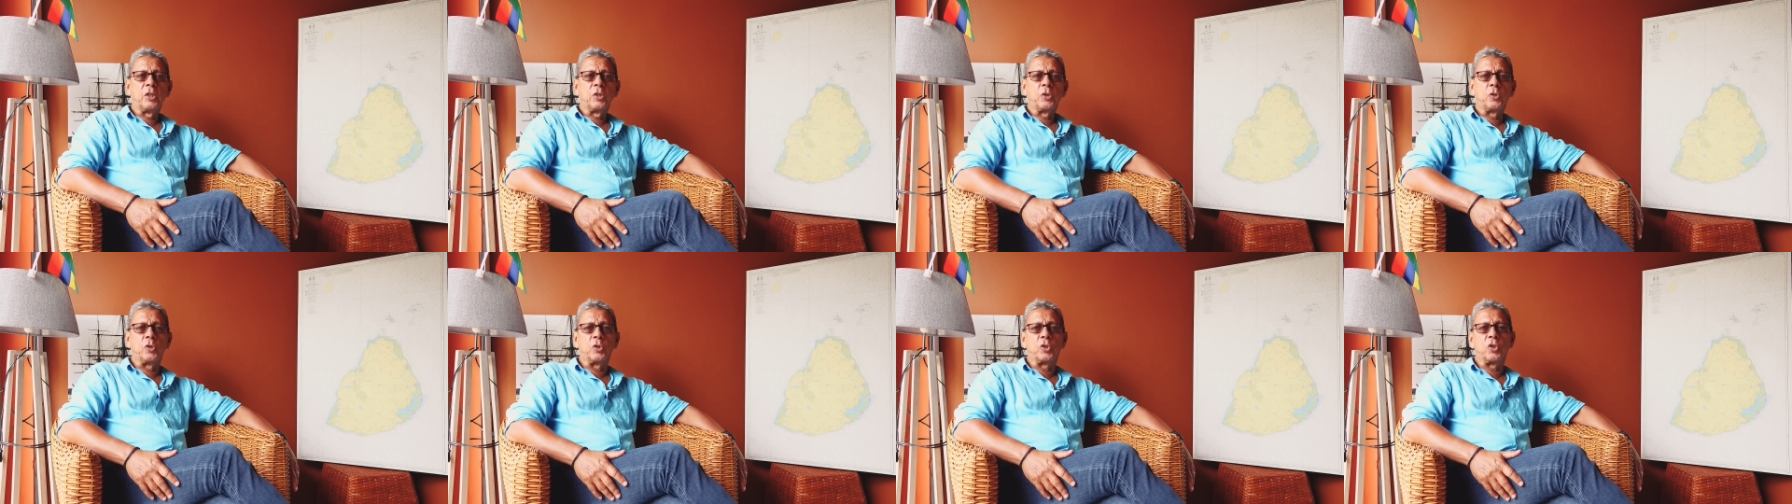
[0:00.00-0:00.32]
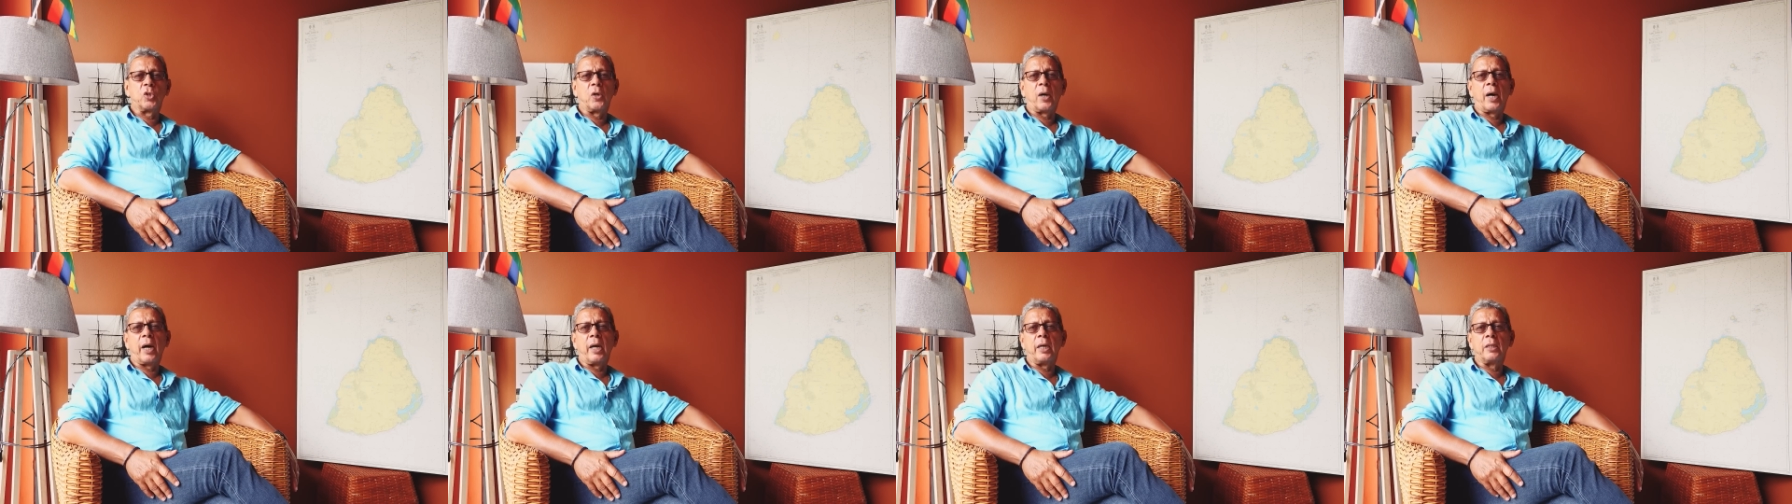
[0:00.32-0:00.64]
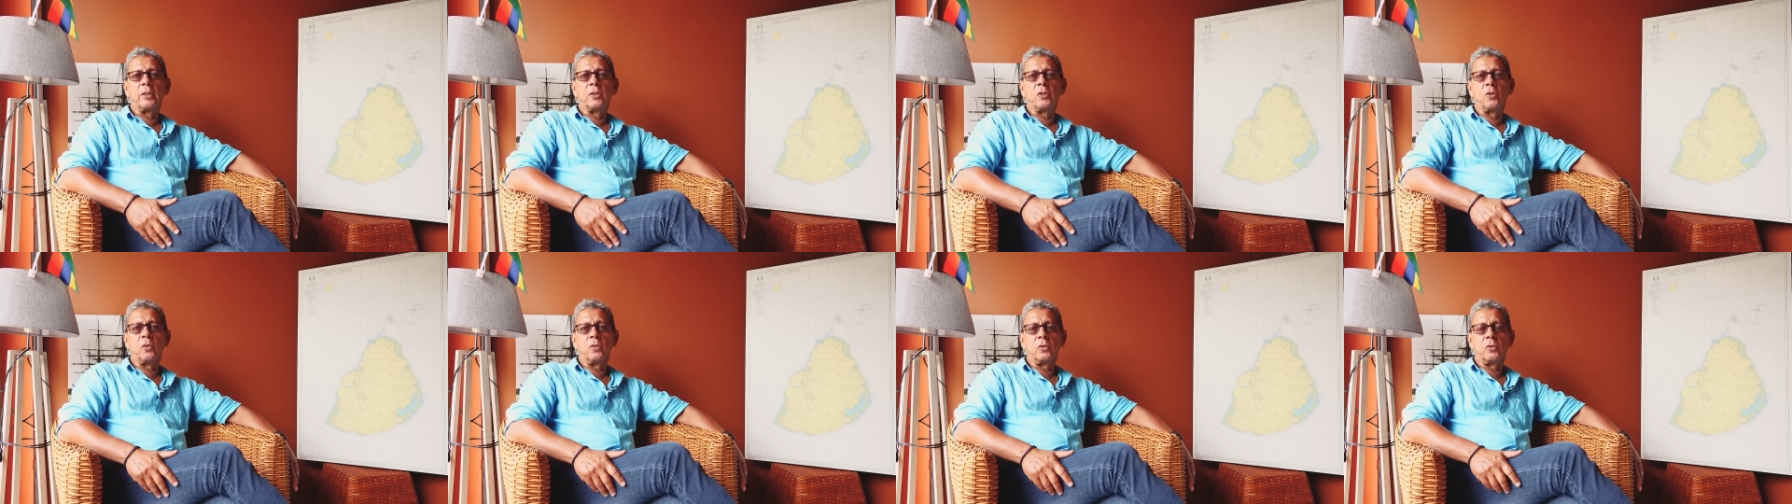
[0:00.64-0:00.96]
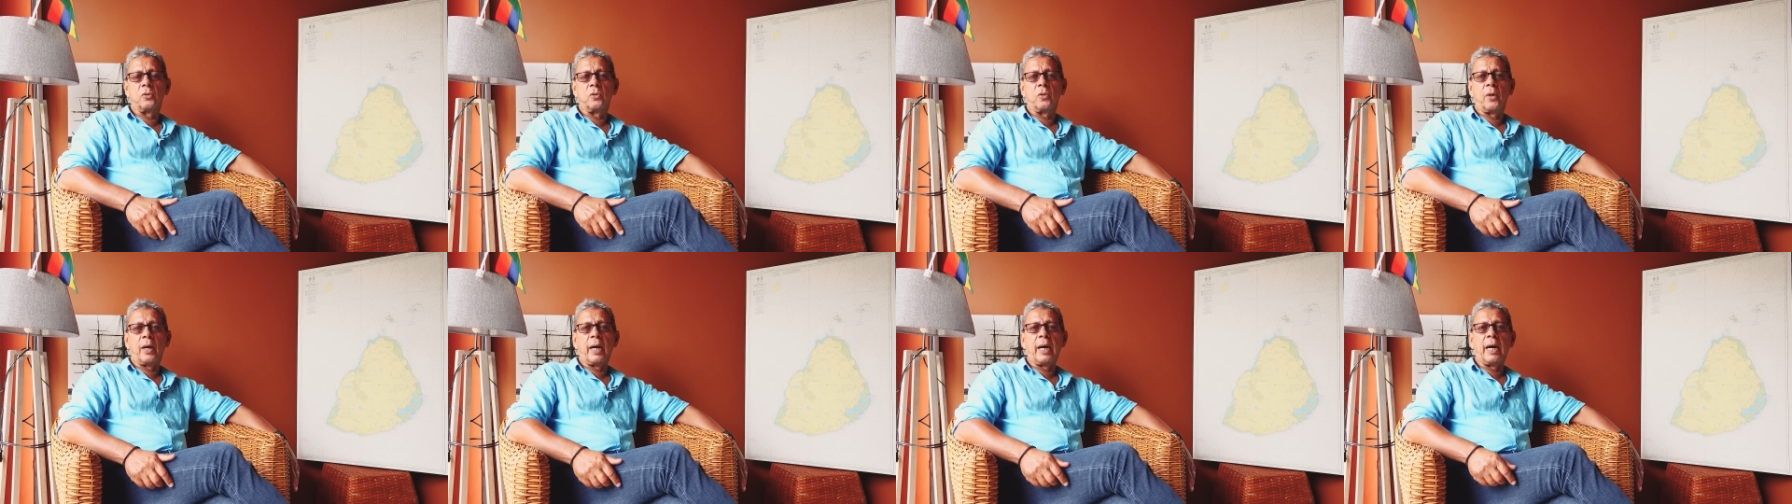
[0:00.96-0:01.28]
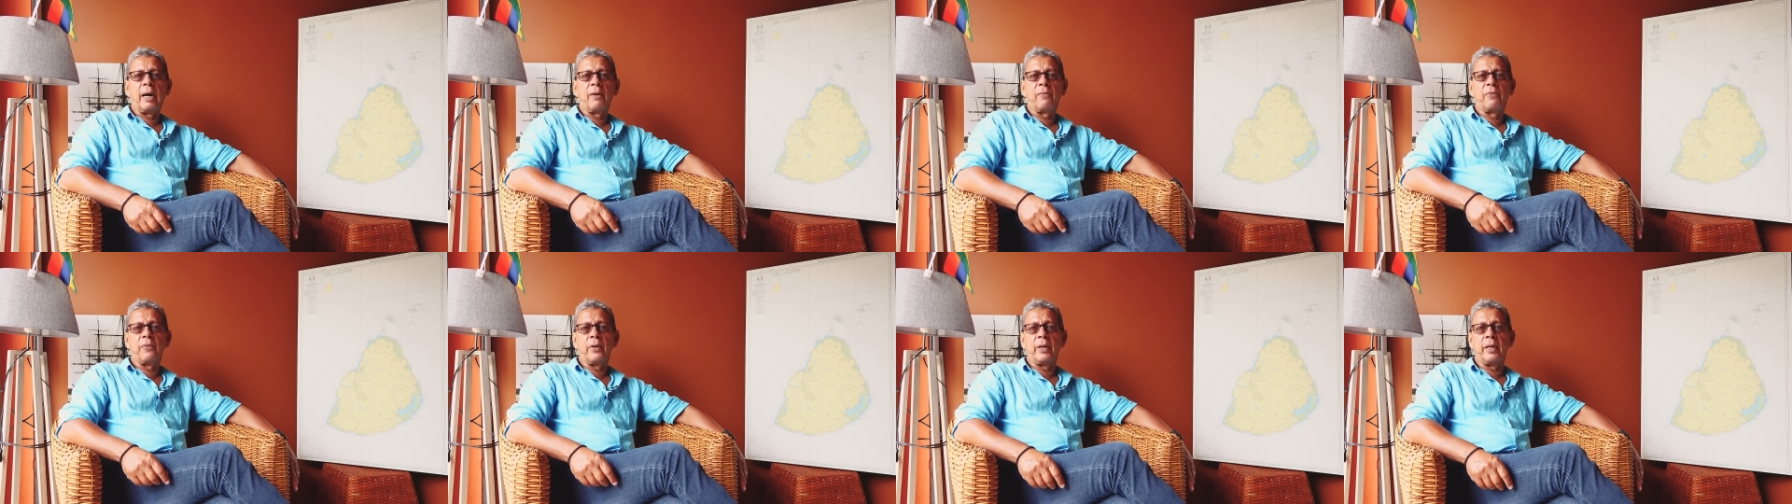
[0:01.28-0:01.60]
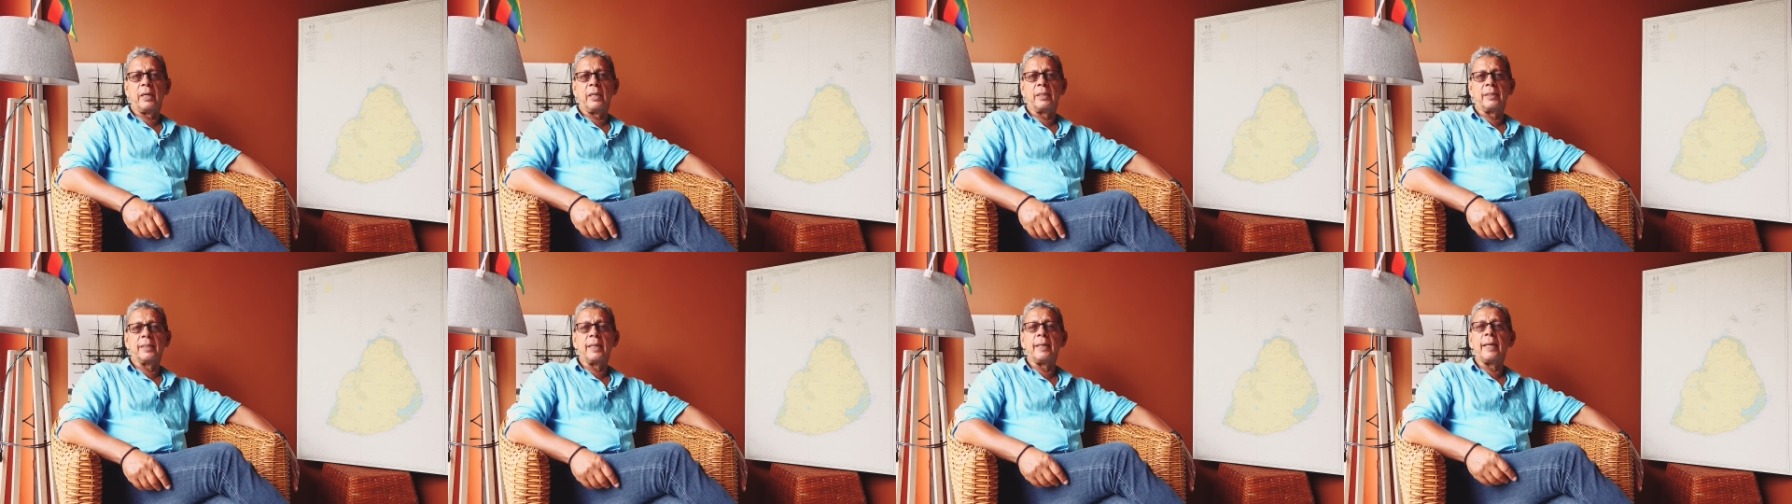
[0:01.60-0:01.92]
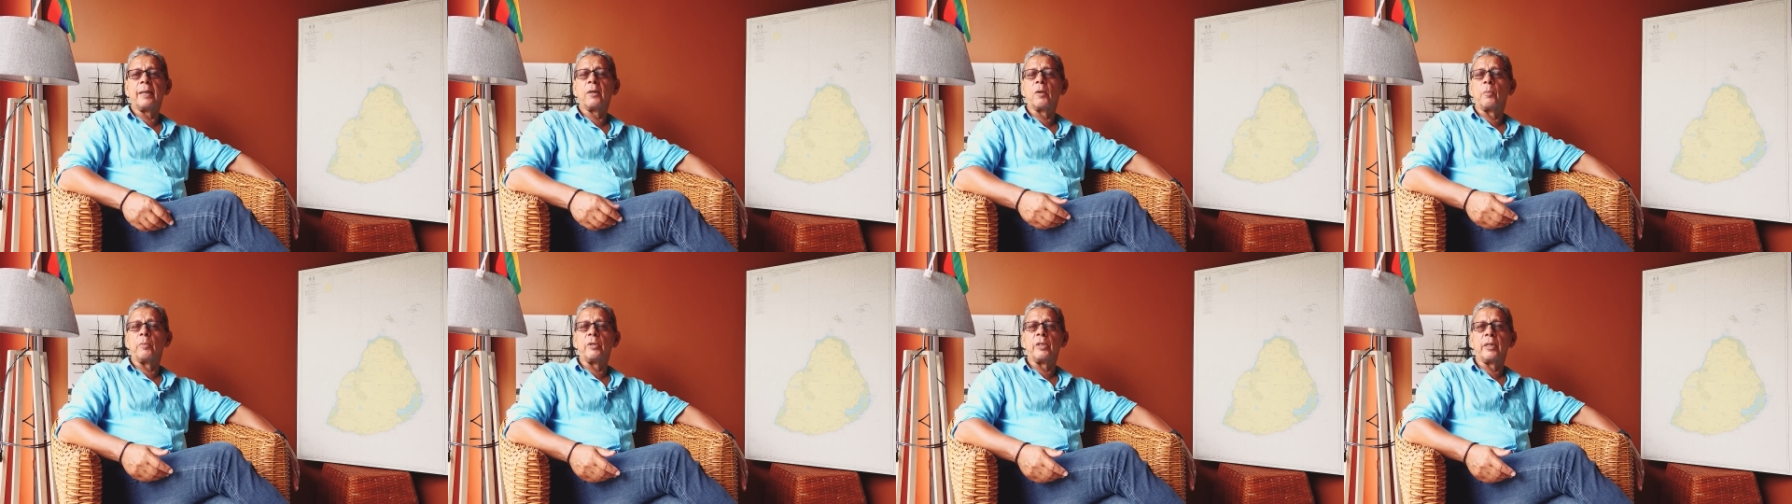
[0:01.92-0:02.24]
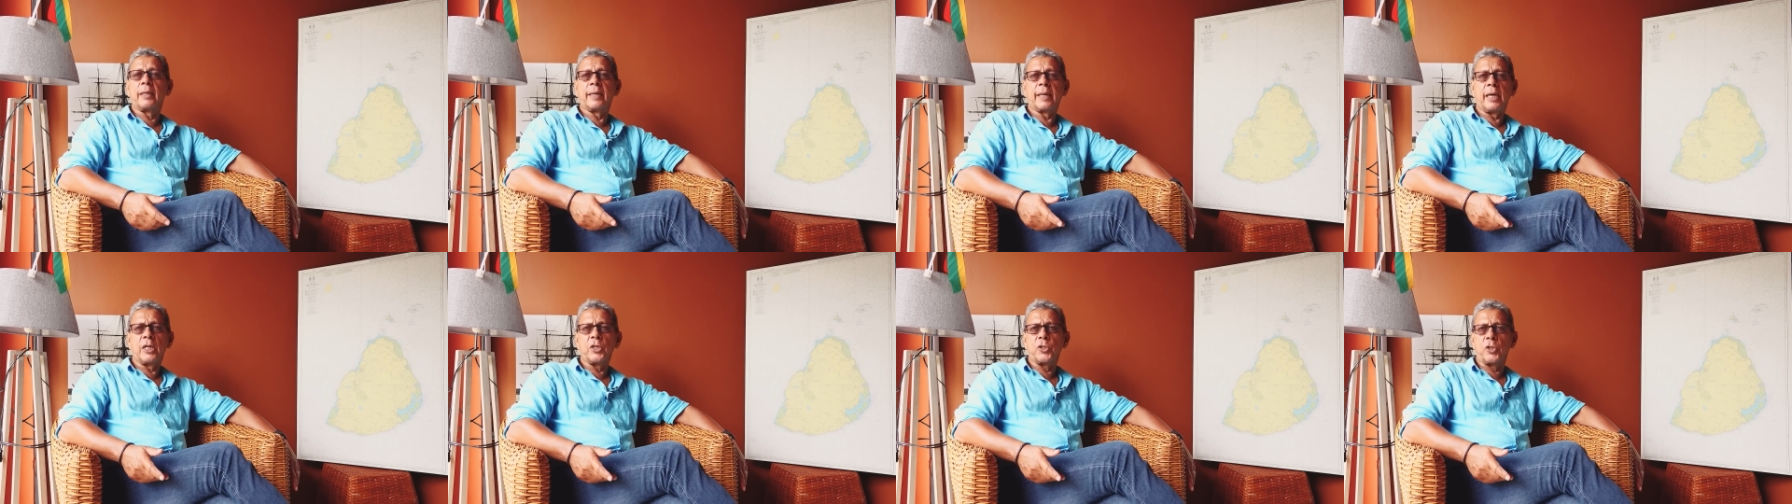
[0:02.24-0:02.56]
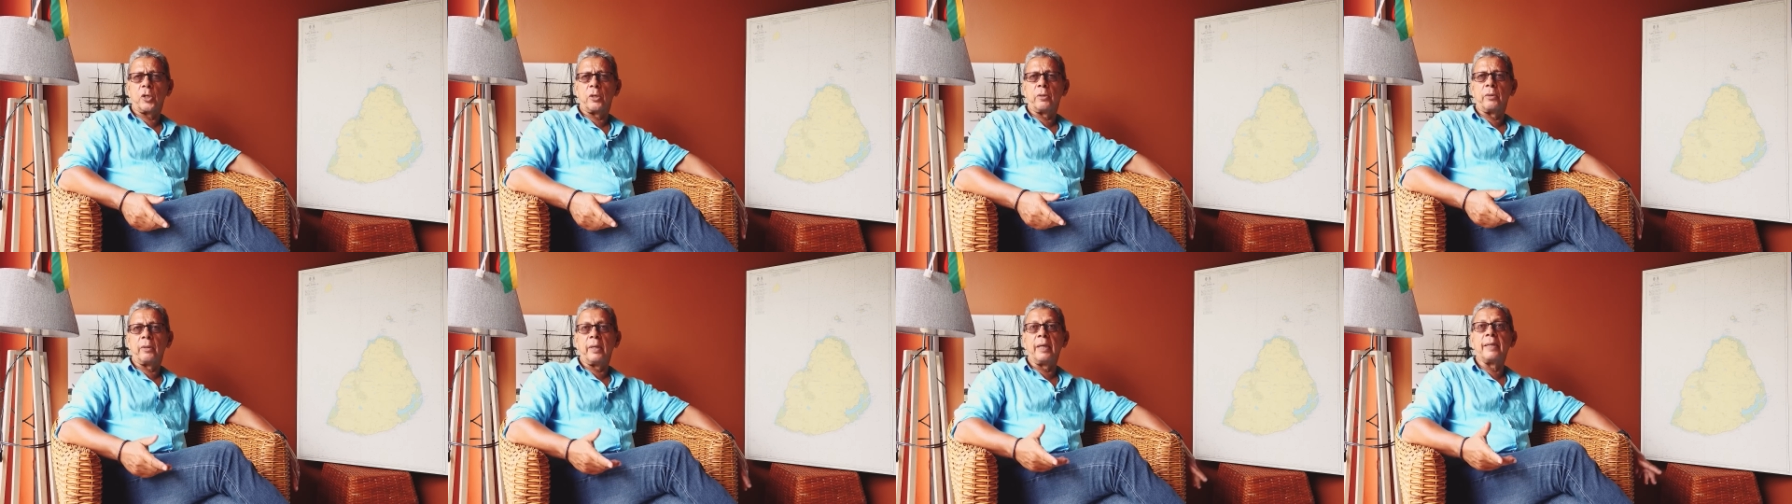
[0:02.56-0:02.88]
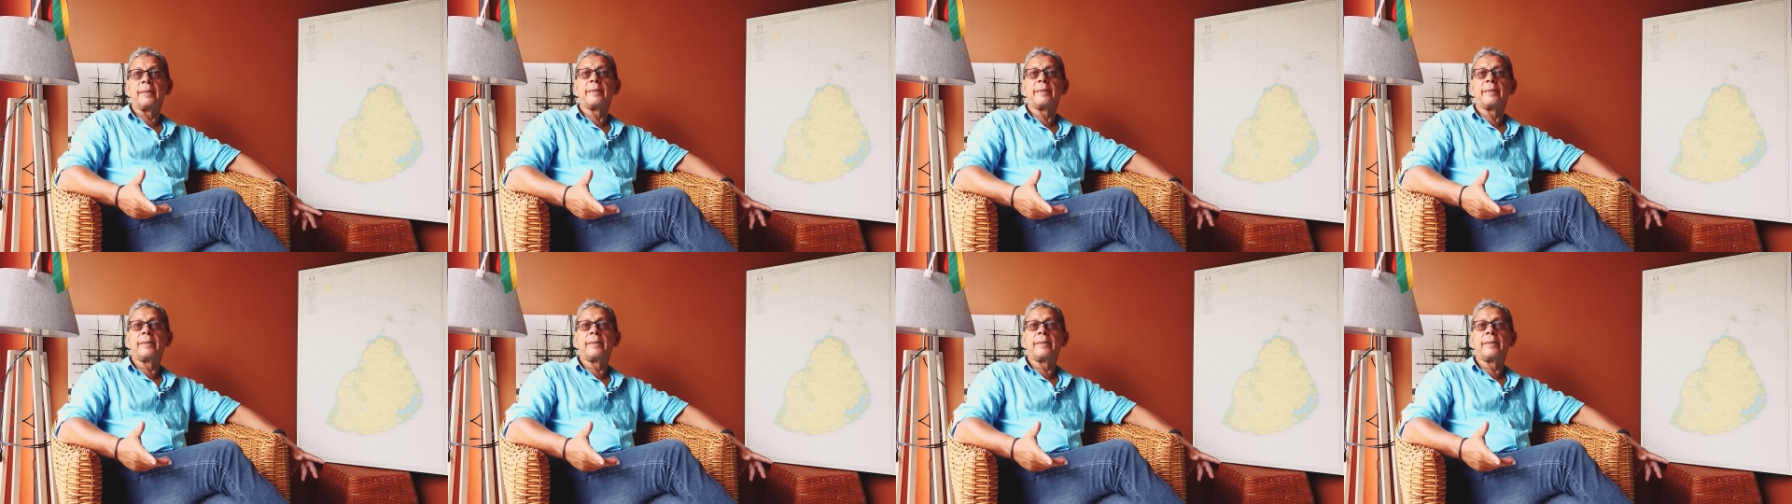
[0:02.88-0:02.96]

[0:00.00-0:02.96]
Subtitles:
to try to have a telecommunication,